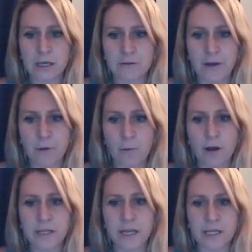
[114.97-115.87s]
If I
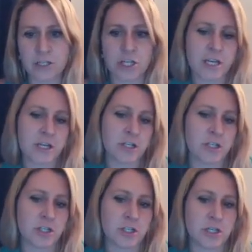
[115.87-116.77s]
want, I can
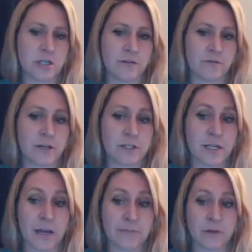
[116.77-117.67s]
change to different
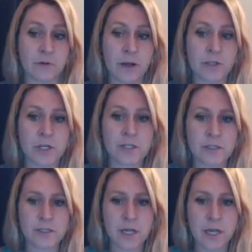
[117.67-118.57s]
types of
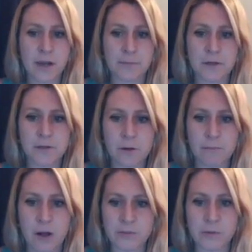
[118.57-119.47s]
questions. I'm going to do a
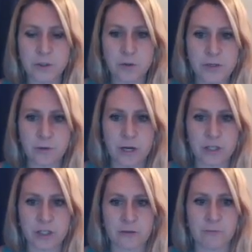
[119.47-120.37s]
multiple choice
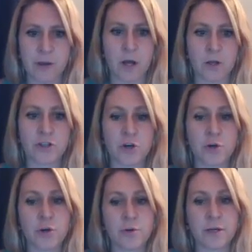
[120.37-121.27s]
question, but I'll show
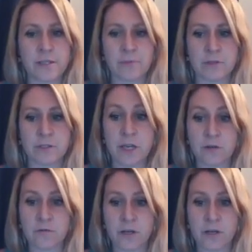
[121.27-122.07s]
you examples in other